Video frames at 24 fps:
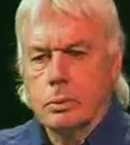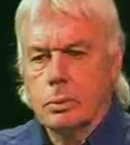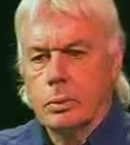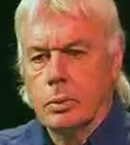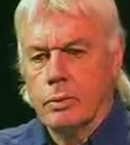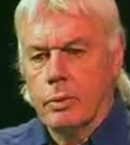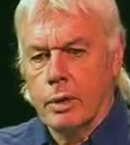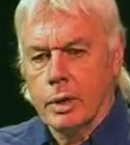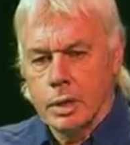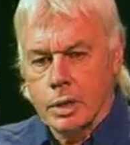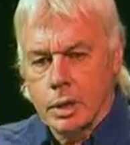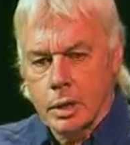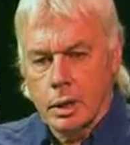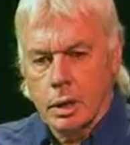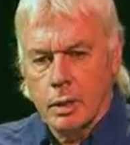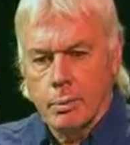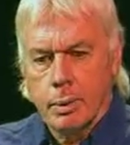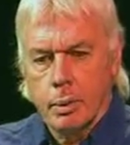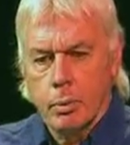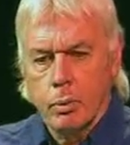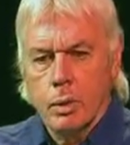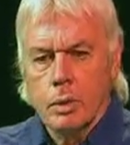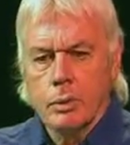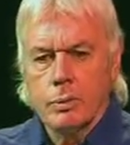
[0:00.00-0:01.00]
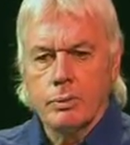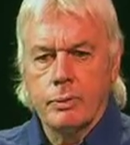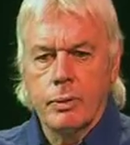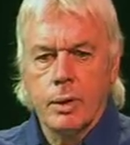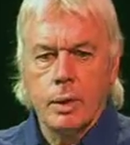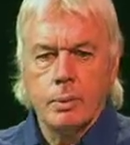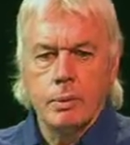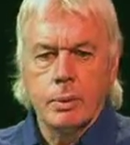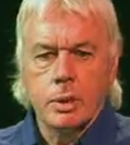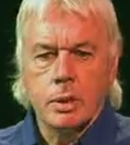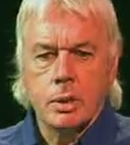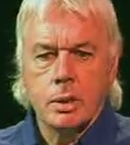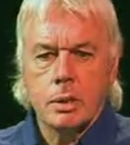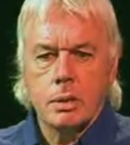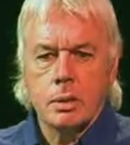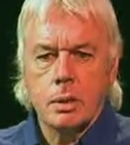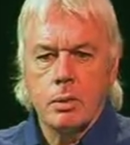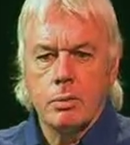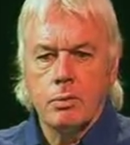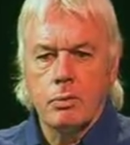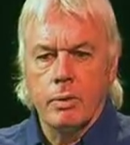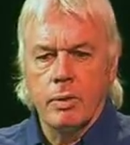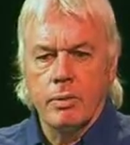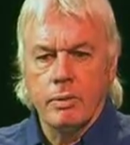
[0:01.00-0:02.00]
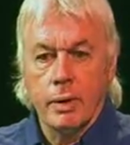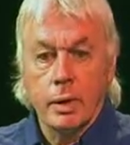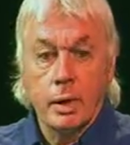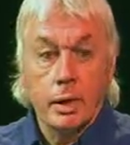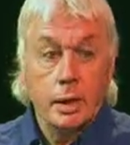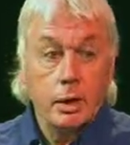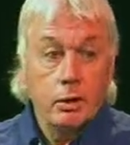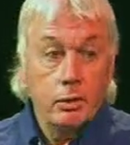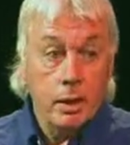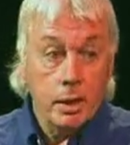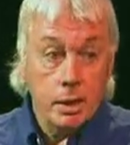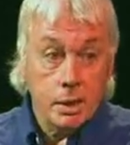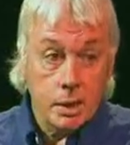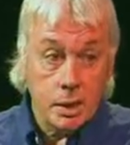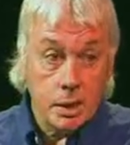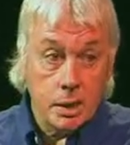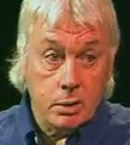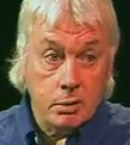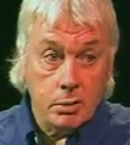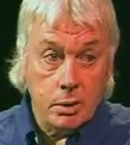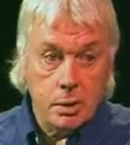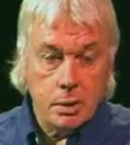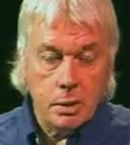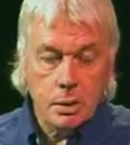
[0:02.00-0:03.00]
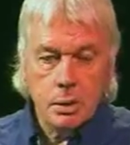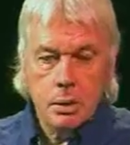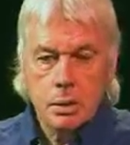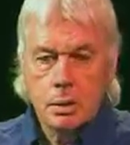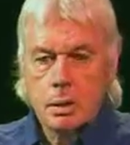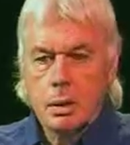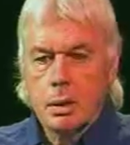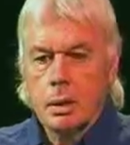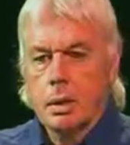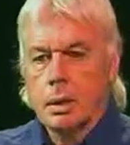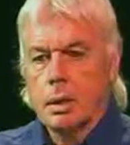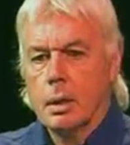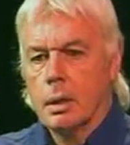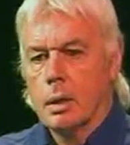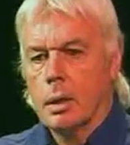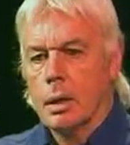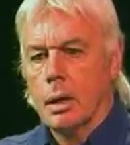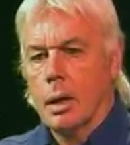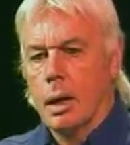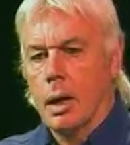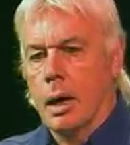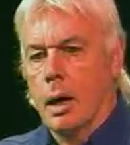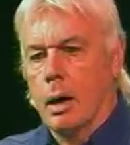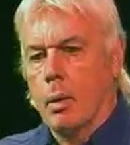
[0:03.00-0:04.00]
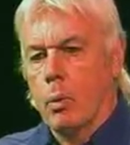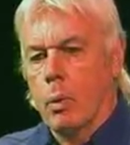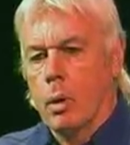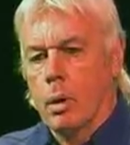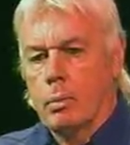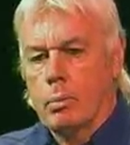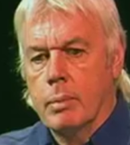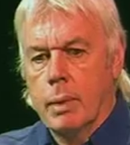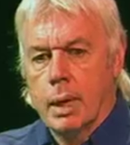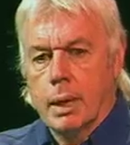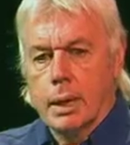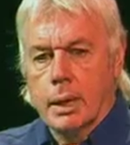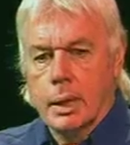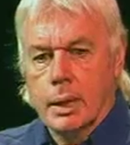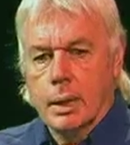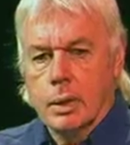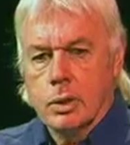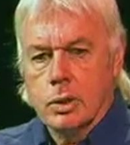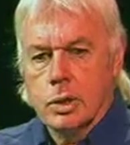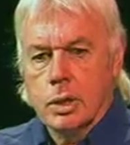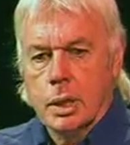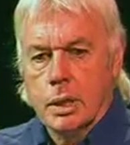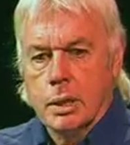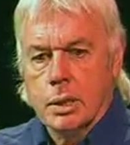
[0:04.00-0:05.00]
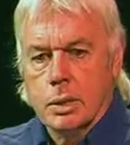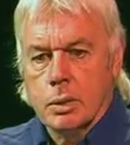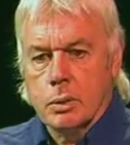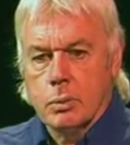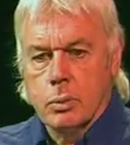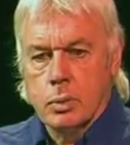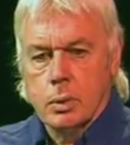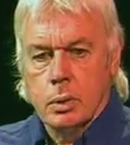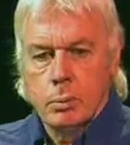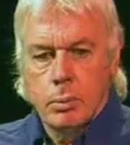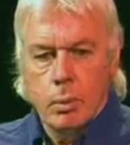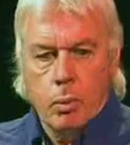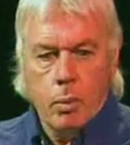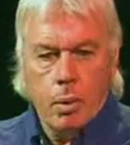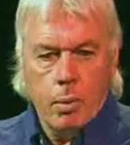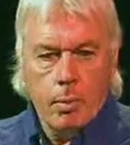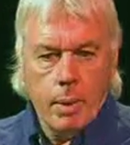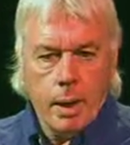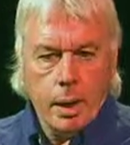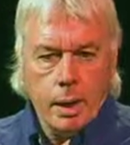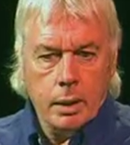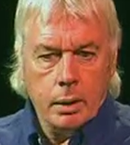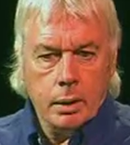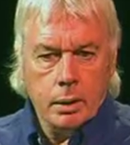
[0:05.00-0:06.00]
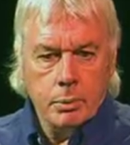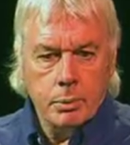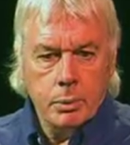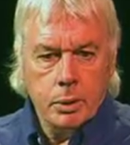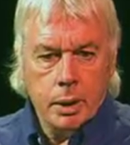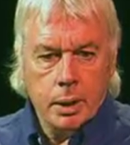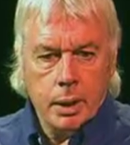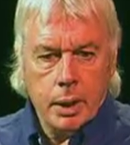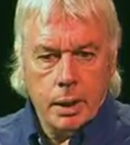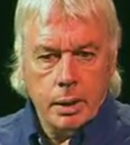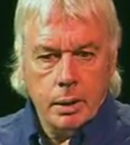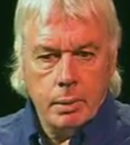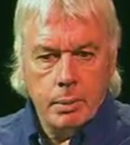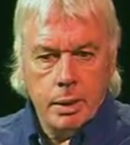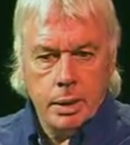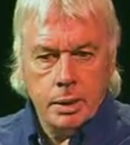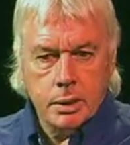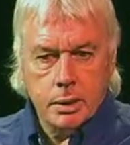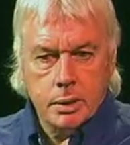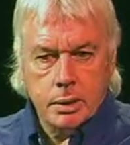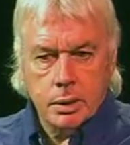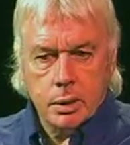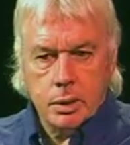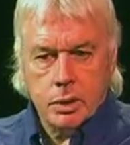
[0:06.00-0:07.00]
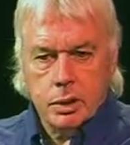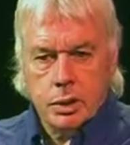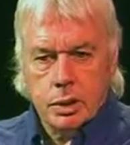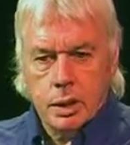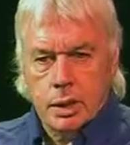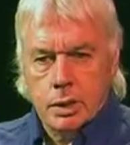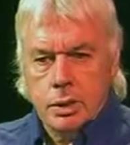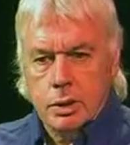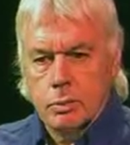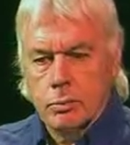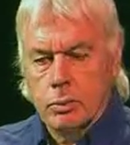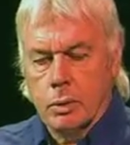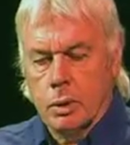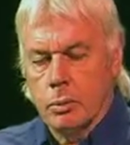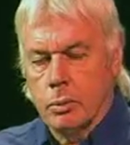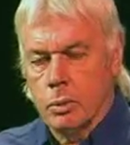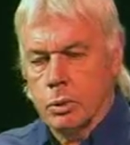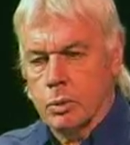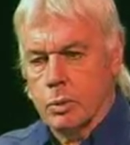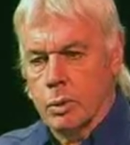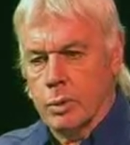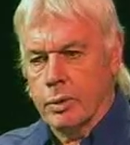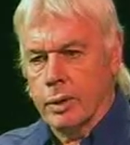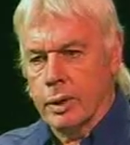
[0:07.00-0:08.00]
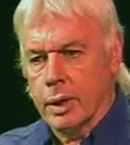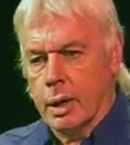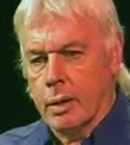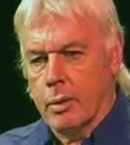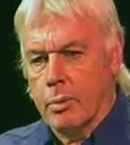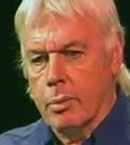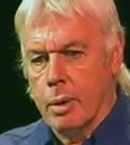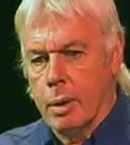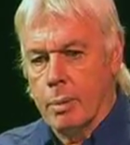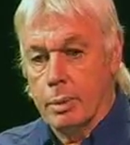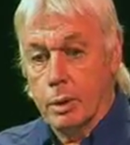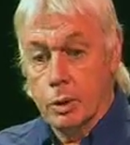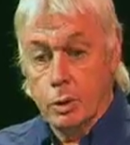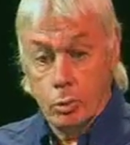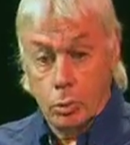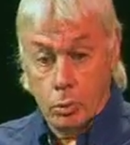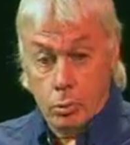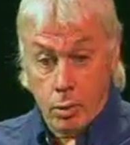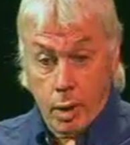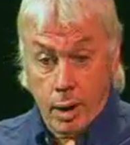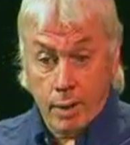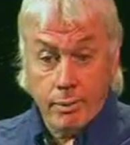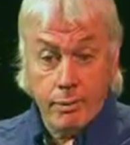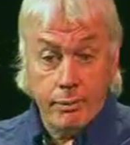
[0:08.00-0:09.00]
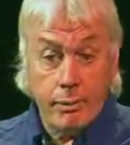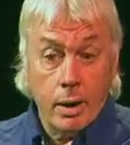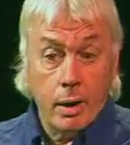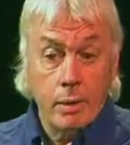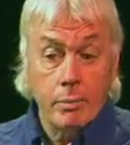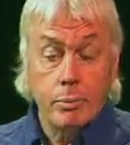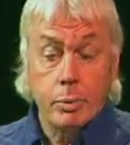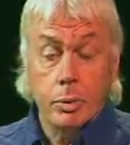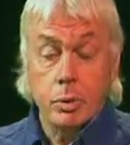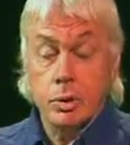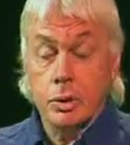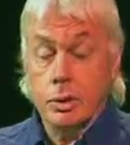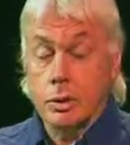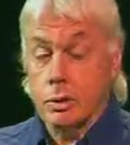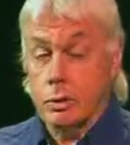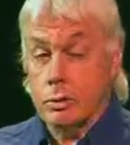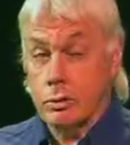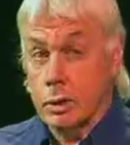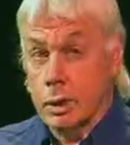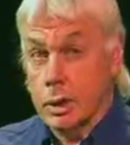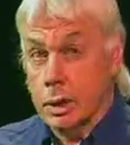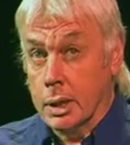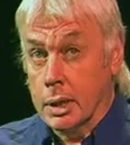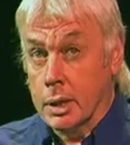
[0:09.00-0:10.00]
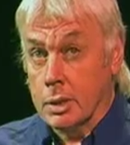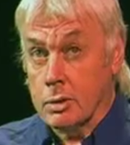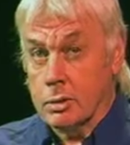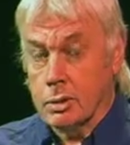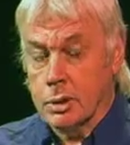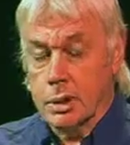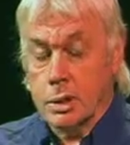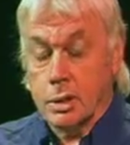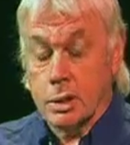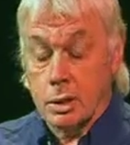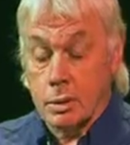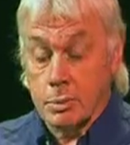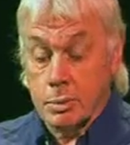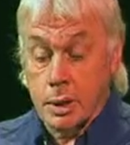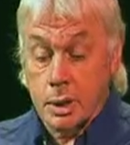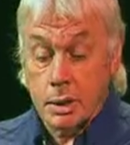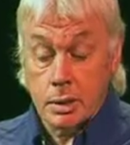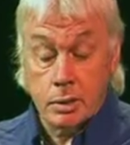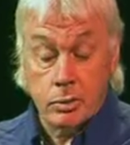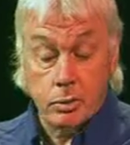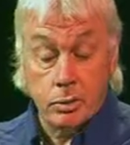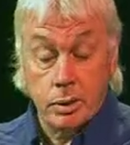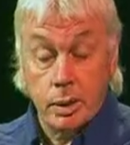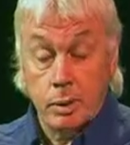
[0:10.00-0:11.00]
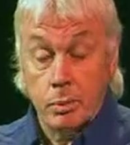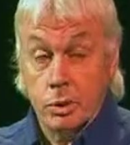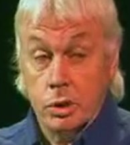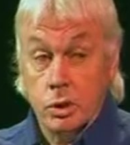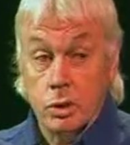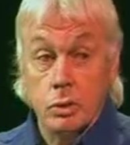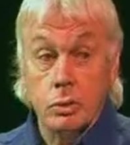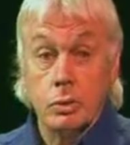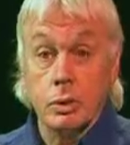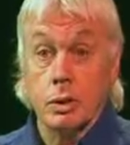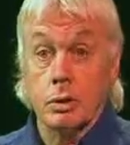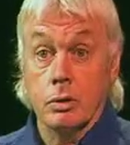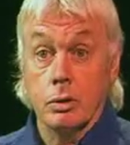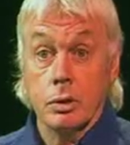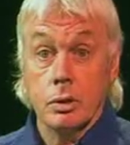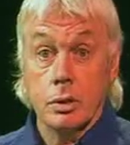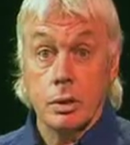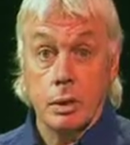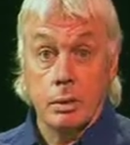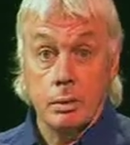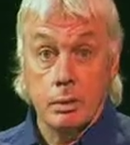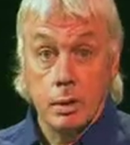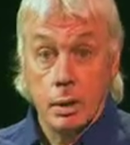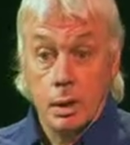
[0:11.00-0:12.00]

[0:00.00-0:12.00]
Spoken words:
You're eventually going to be world famous, revealing great secrets. One man cannot change the world, but one man can communicate the message that can change the world was one thing I remember. You will write 5 books in 3 years on these subjects. I thought that was ludicrous.